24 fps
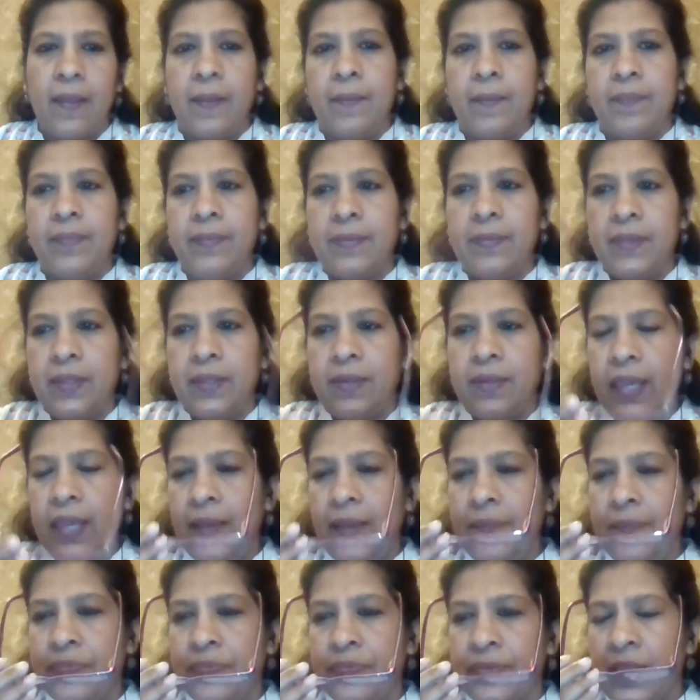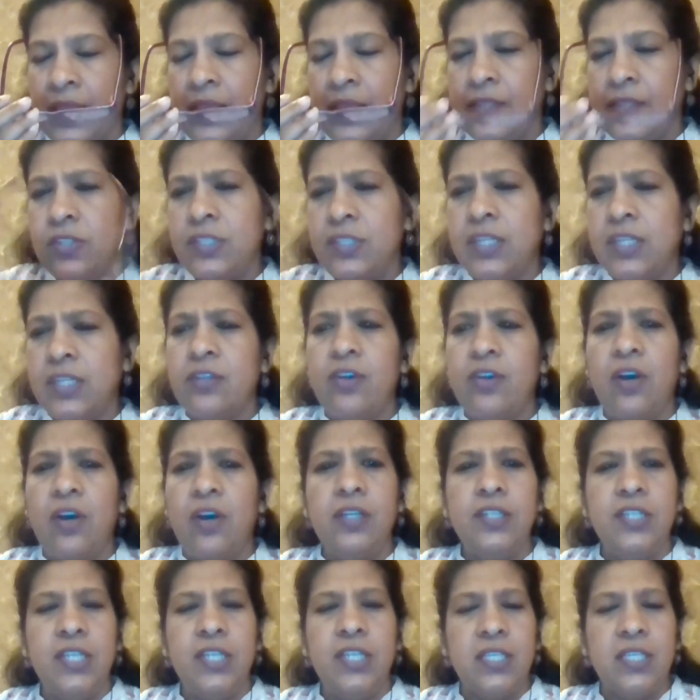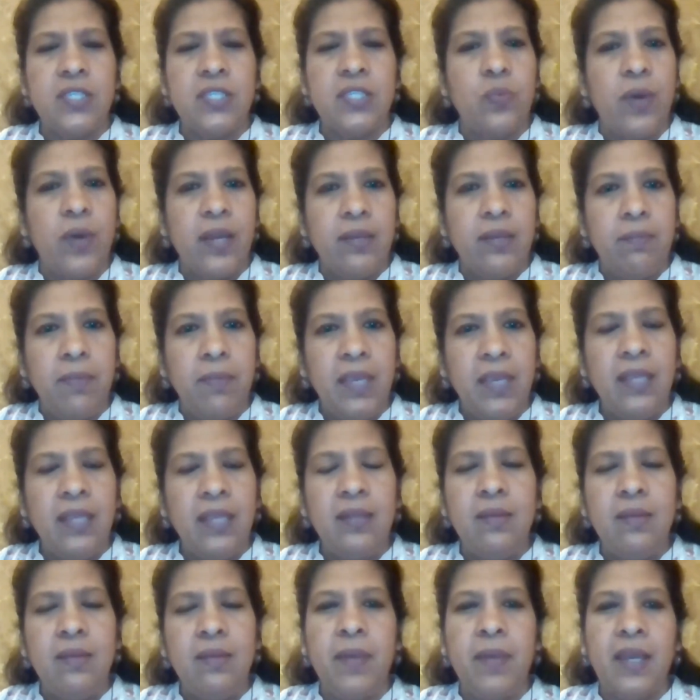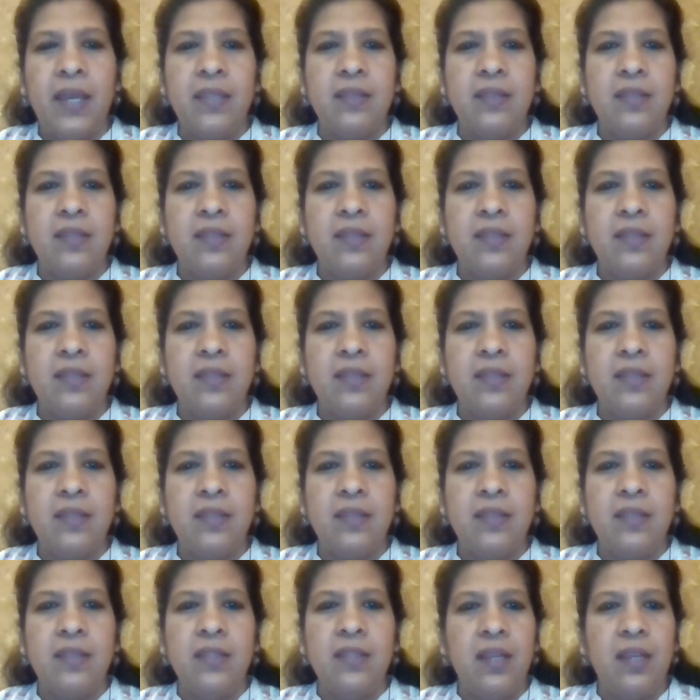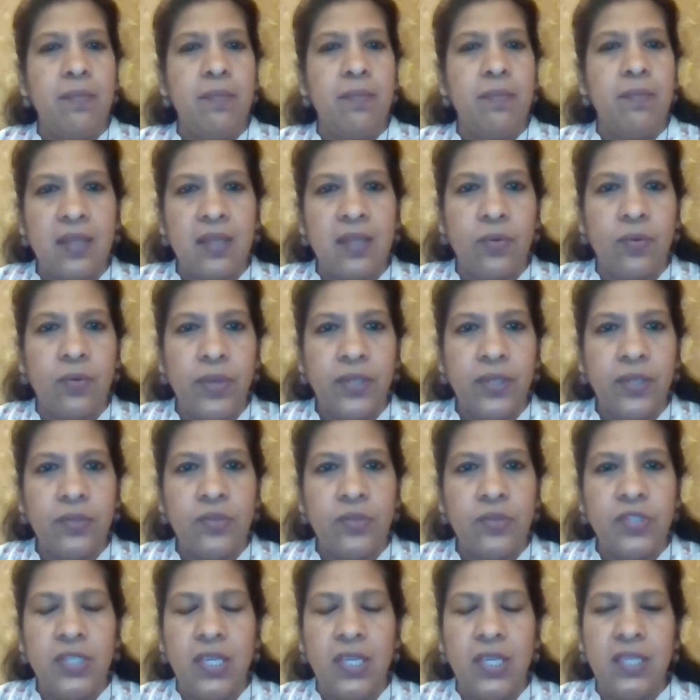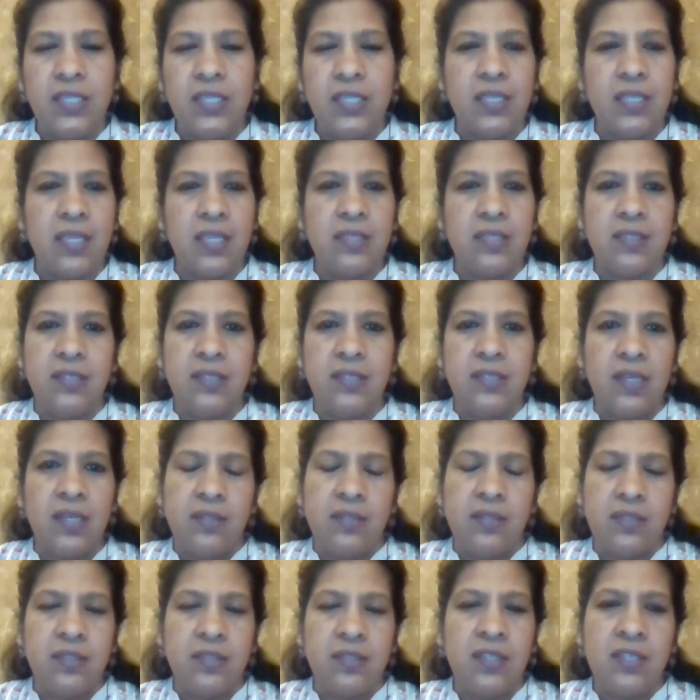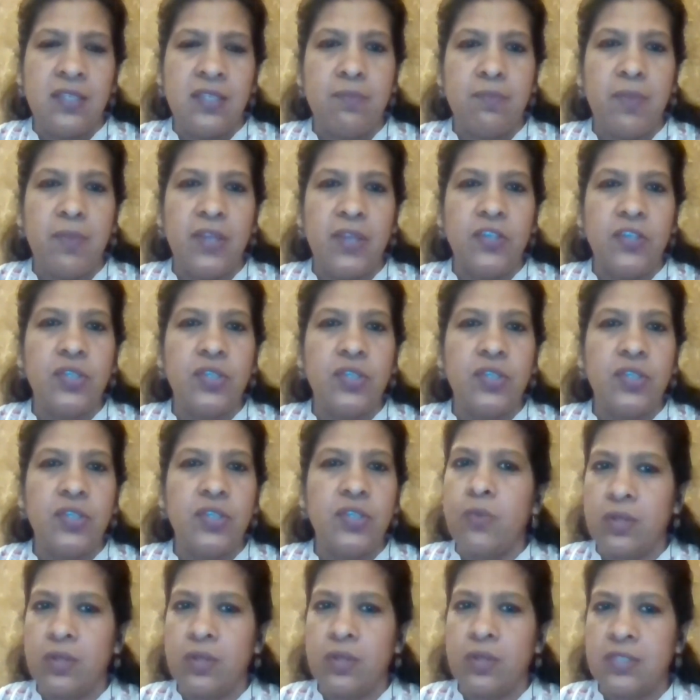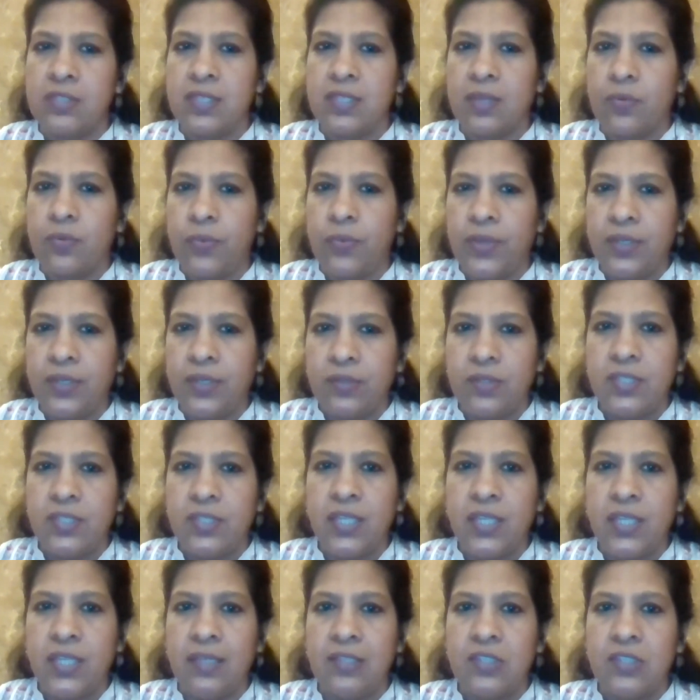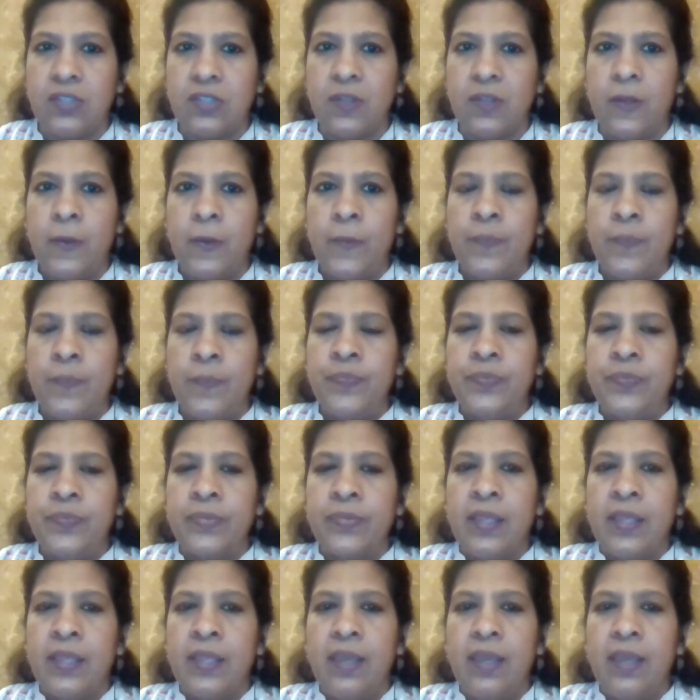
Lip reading: Okay, so technology is one main, but there are many other things that are going to change. As I just mentioned, that business models are going to change.